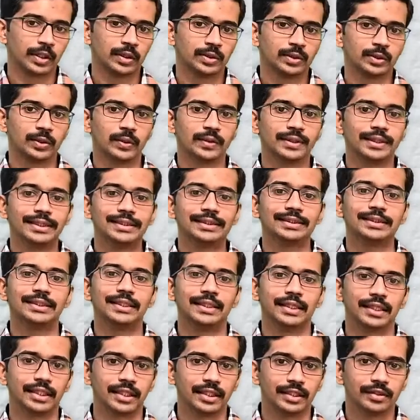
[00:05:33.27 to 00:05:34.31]
So, this
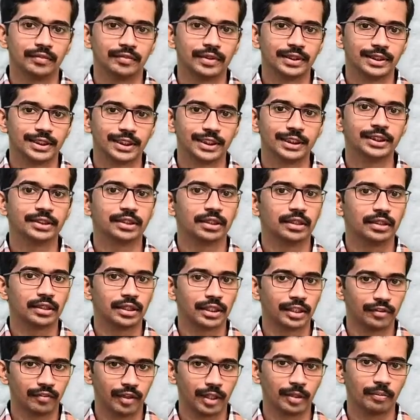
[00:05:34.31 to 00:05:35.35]
theory which is
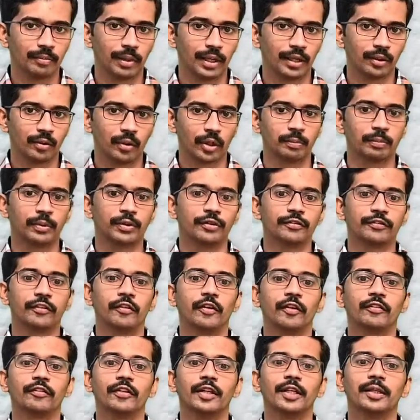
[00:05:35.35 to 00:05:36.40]
given by or put
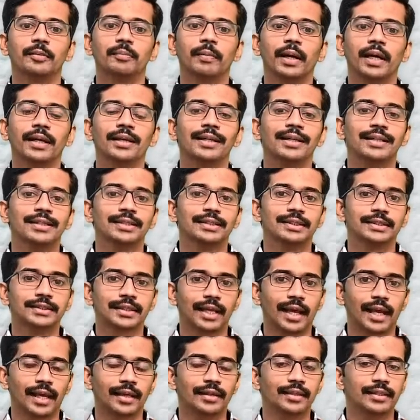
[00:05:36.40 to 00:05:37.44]
forward by
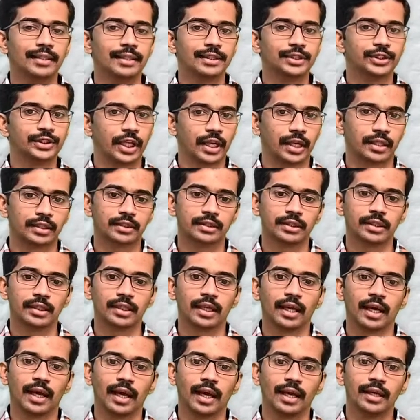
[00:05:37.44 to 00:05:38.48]
Stanley Schachter
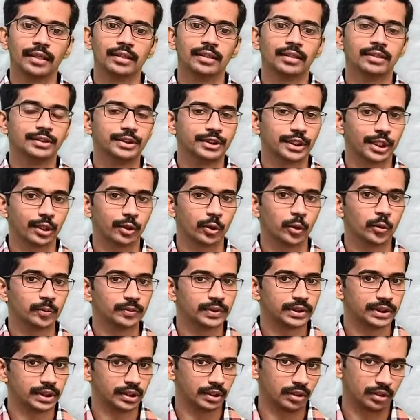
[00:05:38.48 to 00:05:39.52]
and Jerome
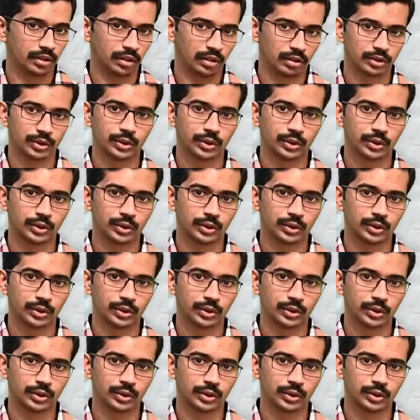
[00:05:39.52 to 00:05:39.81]
Singer.